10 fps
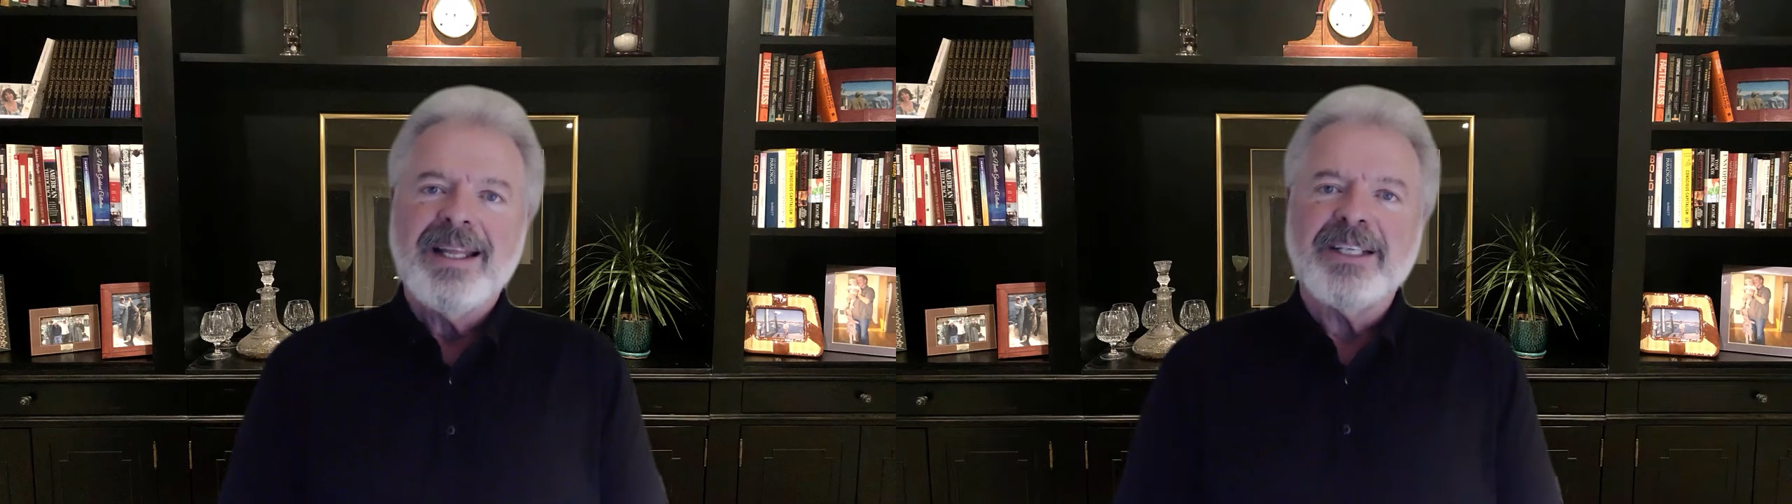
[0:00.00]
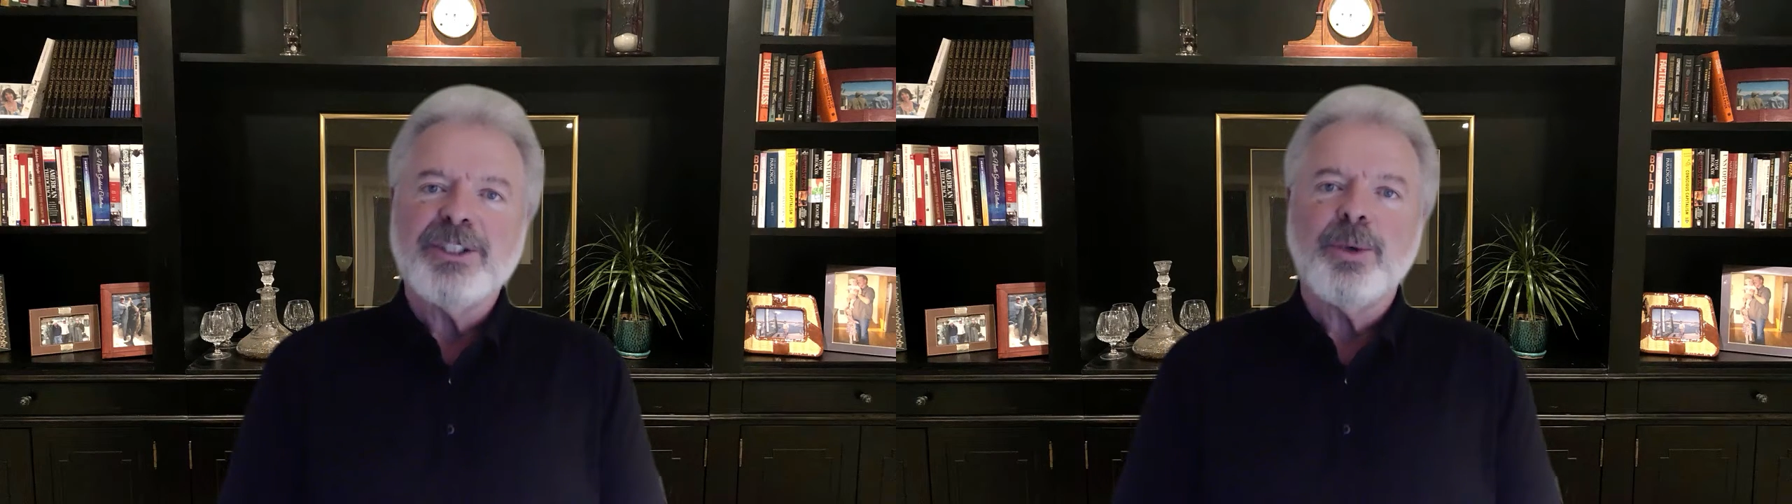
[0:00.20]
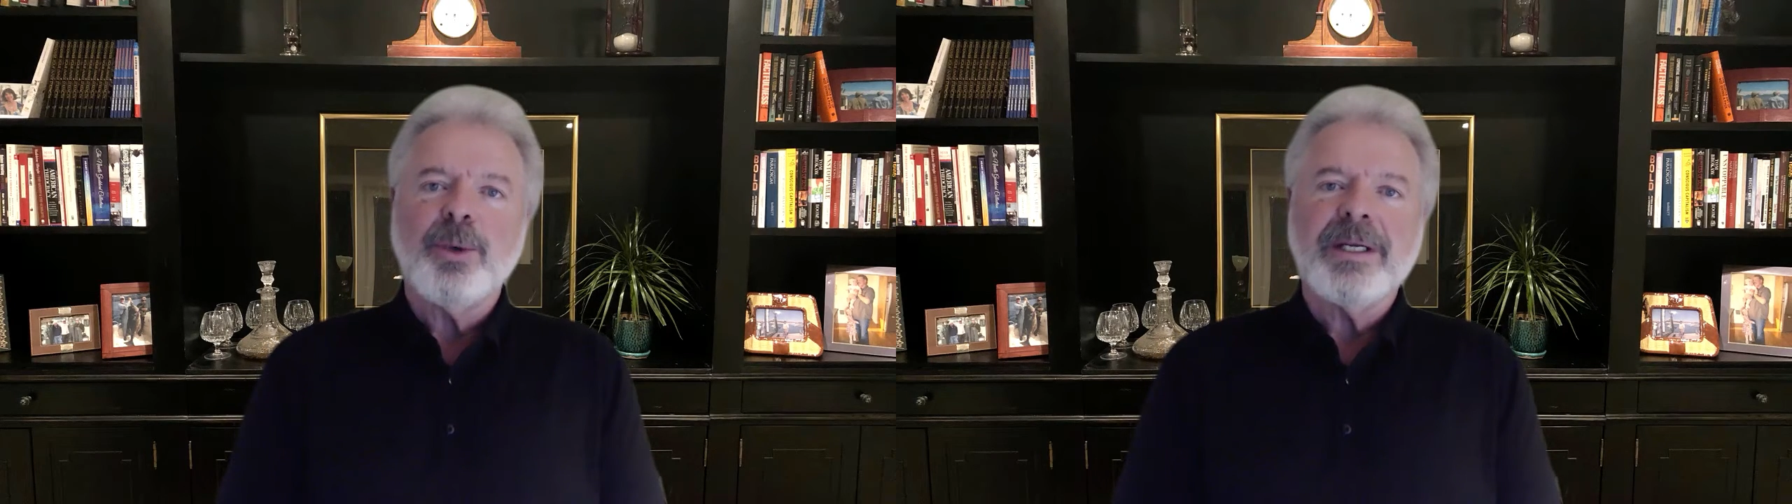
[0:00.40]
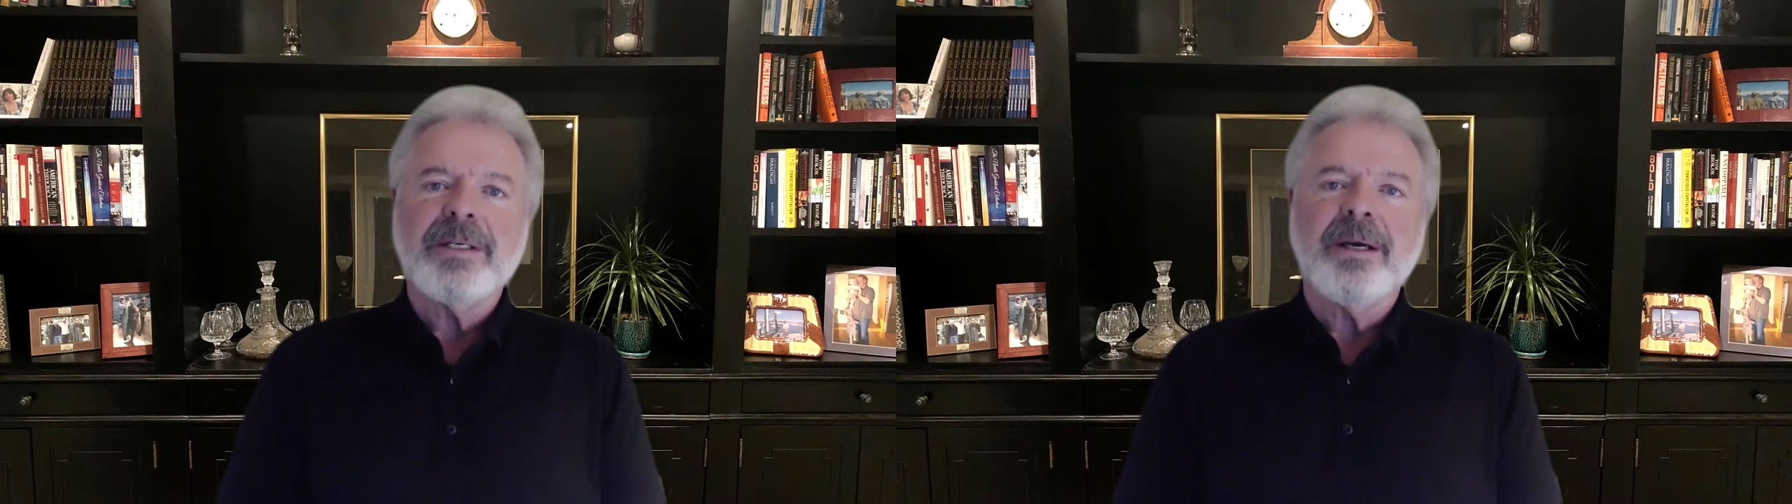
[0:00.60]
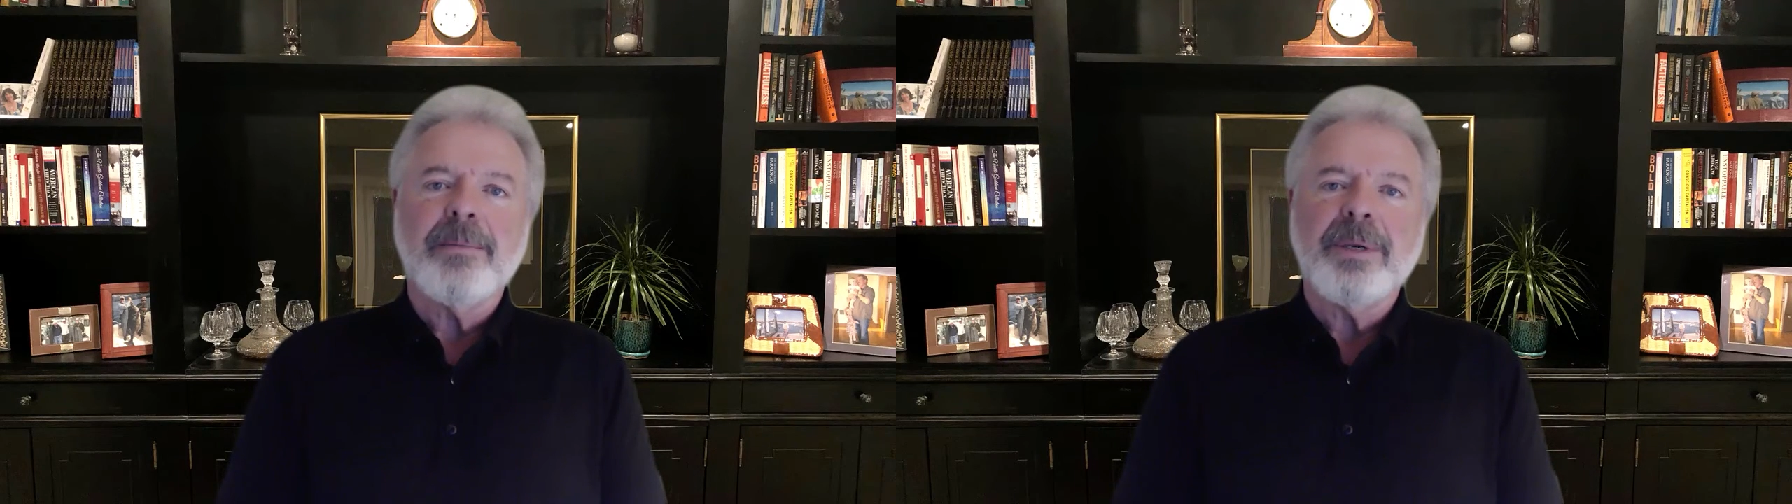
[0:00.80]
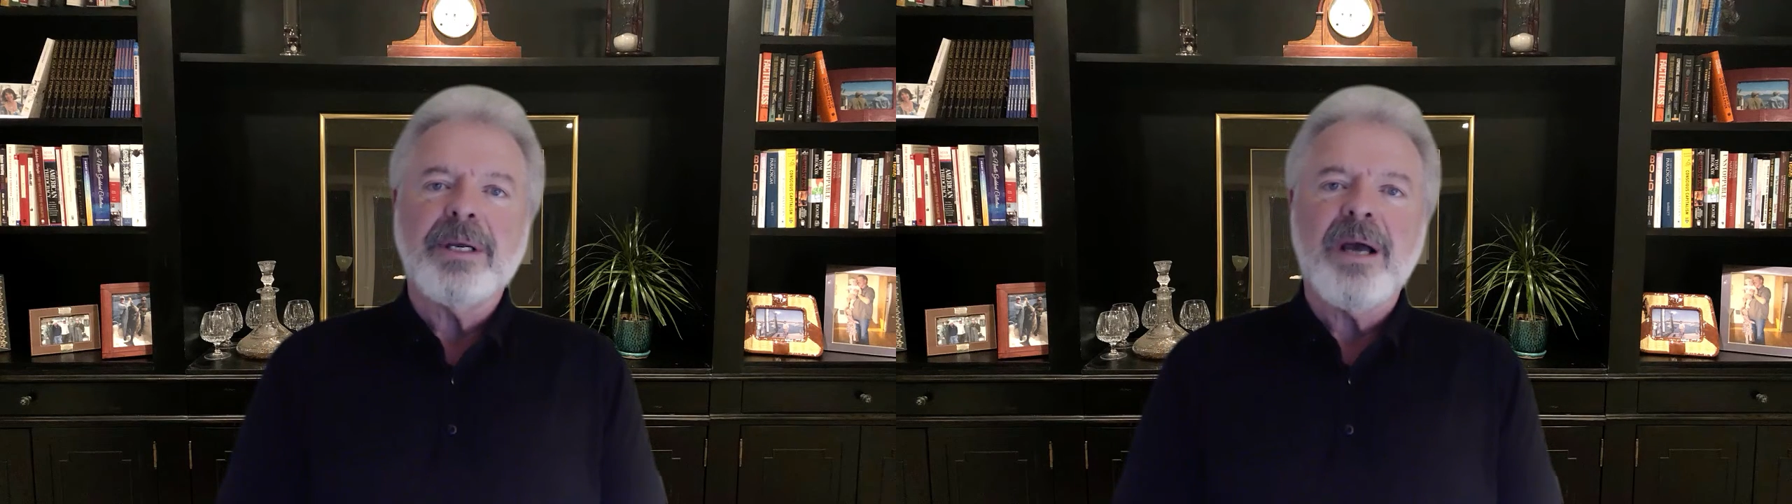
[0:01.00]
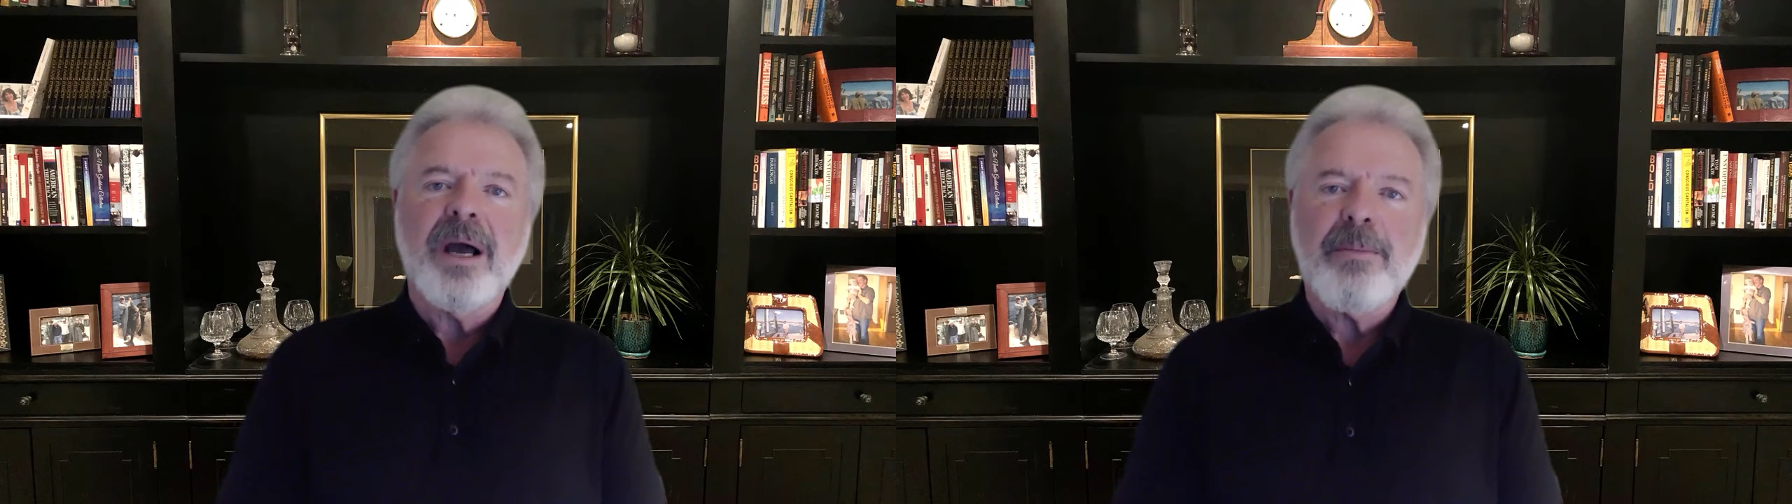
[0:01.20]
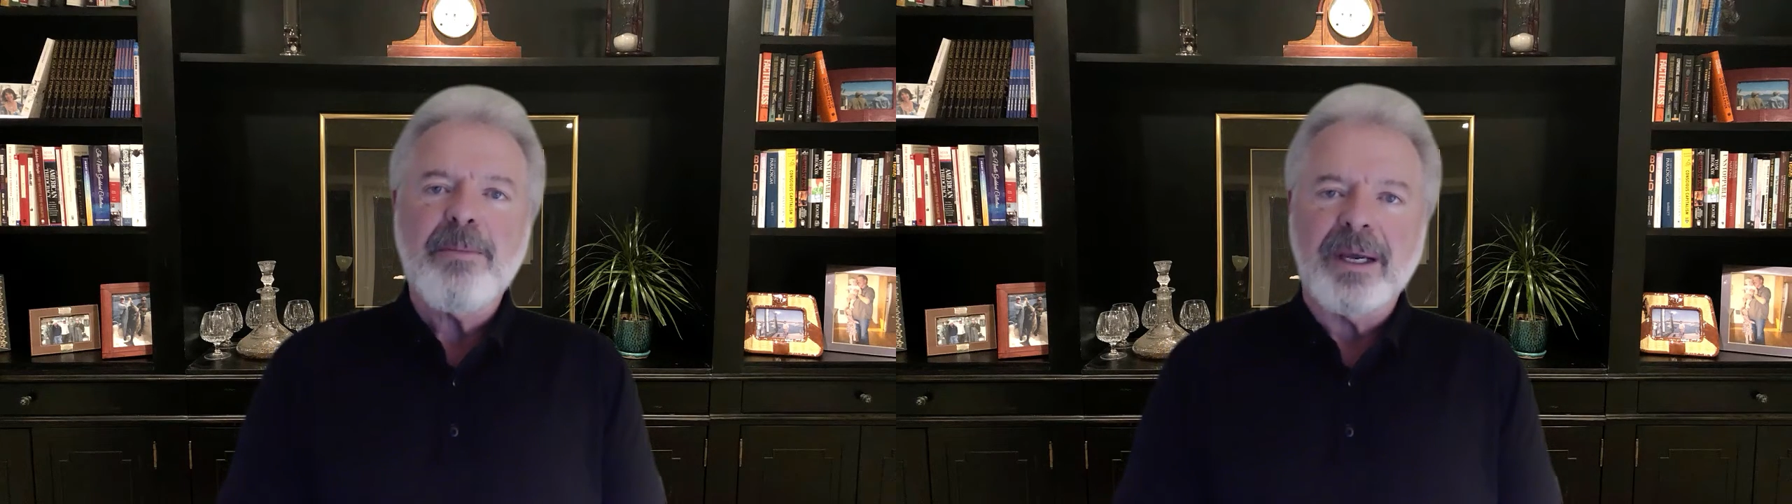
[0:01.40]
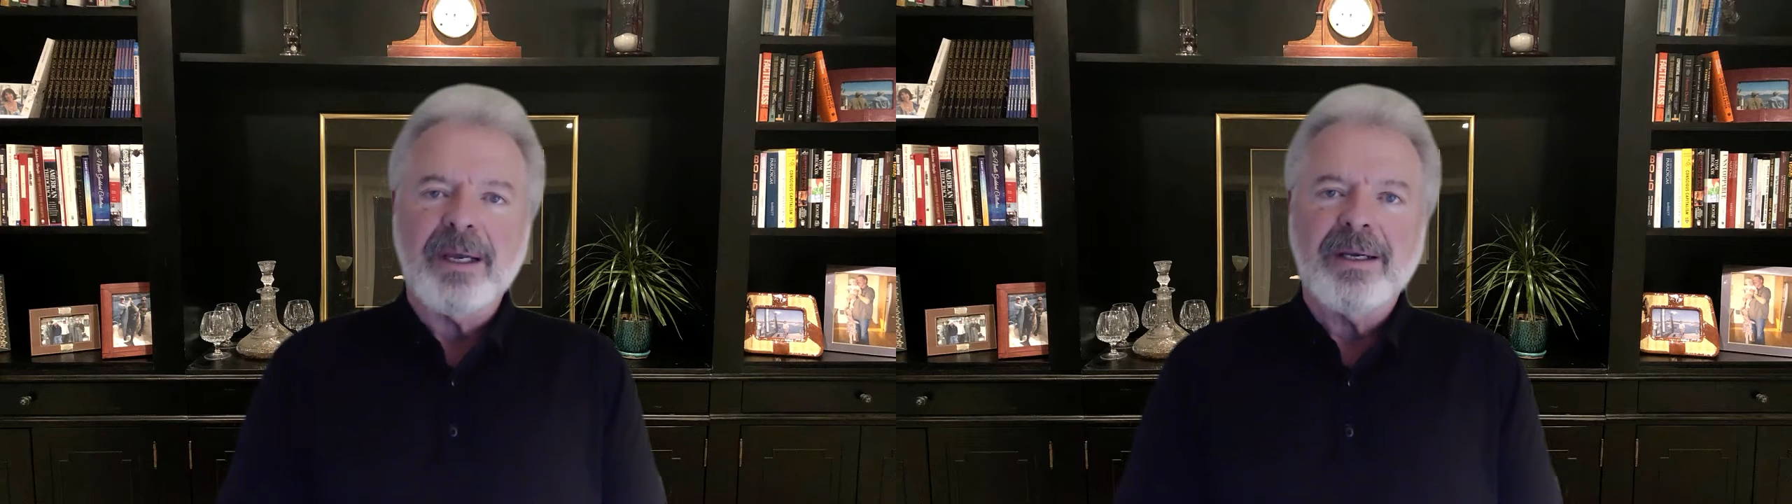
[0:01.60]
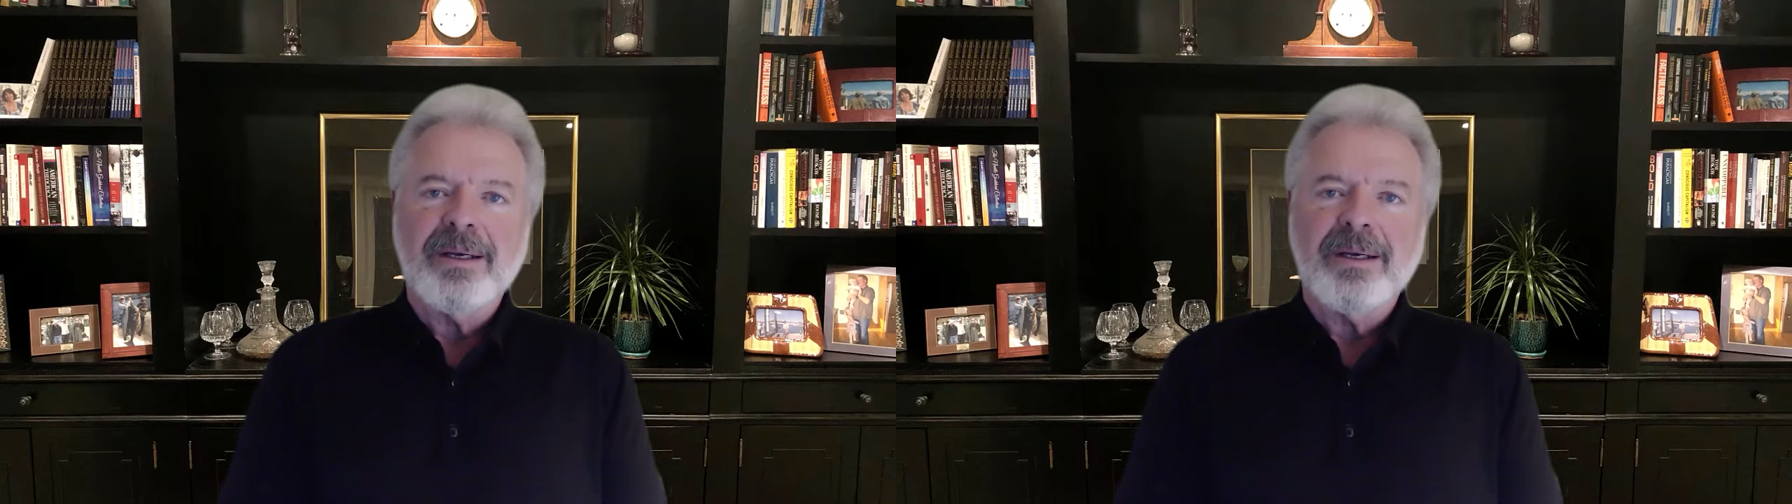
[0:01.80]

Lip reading: that you end up becoming,